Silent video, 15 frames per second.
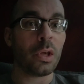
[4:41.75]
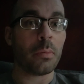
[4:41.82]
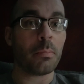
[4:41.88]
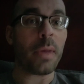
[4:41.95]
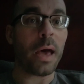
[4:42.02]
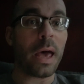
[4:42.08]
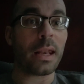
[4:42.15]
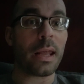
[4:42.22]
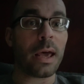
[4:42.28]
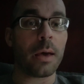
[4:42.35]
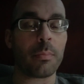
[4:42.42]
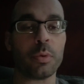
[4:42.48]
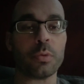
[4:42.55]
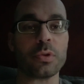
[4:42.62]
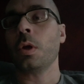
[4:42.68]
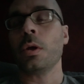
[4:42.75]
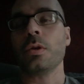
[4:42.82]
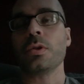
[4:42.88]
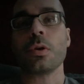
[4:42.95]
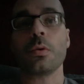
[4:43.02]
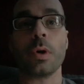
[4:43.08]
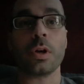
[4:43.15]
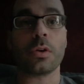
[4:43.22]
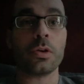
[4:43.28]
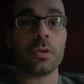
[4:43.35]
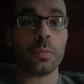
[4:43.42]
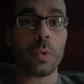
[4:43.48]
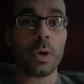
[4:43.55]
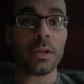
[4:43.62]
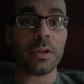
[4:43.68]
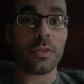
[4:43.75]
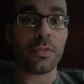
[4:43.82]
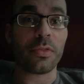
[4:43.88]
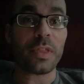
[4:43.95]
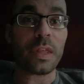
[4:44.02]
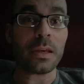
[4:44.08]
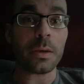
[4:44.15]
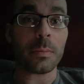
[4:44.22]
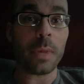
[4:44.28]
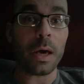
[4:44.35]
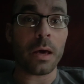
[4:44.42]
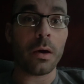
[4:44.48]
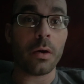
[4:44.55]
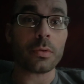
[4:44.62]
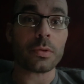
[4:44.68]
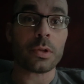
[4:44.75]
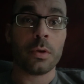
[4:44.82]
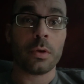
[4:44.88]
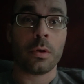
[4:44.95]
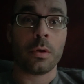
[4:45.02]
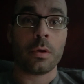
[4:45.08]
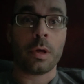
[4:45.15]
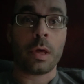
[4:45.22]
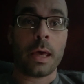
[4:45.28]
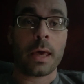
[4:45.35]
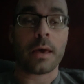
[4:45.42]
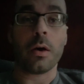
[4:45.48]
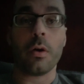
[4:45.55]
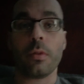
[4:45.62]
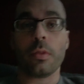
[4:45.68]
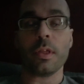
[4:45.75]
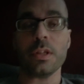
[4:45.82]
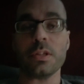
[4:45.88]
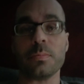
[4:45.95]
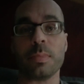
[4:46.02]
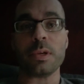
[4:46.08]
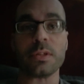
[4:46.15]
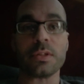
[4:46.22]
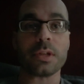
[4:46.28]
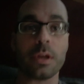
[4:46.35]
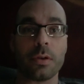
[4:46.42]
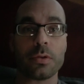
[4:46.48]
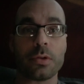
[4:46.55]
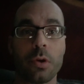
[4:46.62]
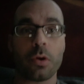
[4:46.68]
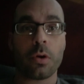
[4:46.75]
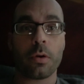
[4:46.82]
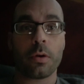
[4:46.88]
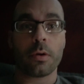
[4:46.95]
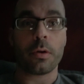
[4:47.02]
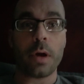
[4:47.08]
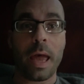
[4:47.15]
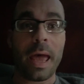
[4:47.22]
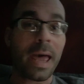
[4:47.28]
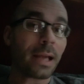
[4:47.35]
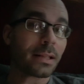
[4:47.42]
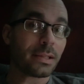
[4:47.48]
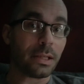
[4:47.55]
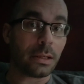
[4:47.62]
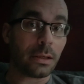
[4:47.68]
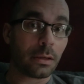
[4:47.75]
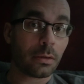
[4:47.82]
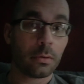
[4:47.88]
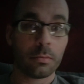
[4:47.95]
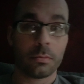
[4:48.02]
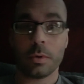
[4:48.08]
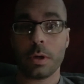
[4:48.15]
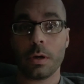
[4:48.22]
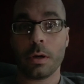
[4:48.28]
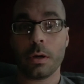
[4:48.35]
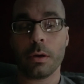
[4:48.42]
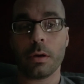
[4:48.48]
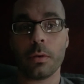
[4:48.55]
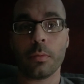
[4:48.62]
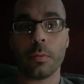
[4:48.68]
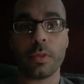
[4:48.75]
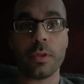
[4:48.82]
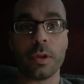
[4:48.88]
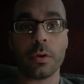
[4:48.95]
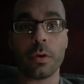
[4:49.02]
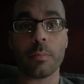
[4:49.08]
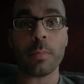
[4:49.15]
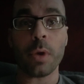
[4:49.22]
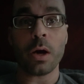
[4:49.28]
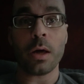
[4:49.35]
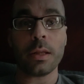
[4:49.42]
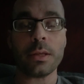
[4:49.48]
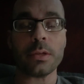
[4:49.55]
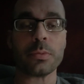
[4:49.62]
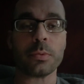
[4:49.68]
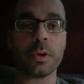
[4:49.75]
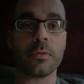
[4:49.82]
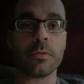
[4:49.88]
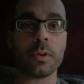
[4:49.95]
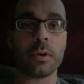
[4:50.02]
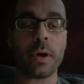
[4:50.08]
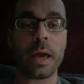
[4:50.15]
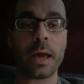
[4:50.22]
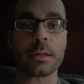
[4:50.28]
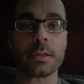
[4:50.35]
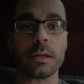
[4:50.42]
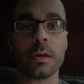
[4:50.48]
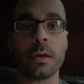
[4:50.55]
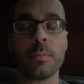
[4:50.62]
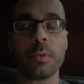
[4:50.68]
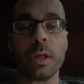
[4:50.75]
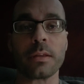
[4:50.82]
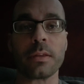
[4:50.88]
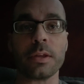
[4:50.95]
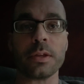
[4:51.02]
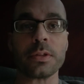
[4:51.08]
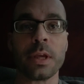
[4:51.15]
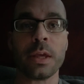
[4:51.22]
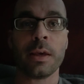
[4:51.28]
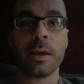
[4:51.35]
bad apples. And so a good way to think about how these B cells are acting within our bodies whenever they're acting up like this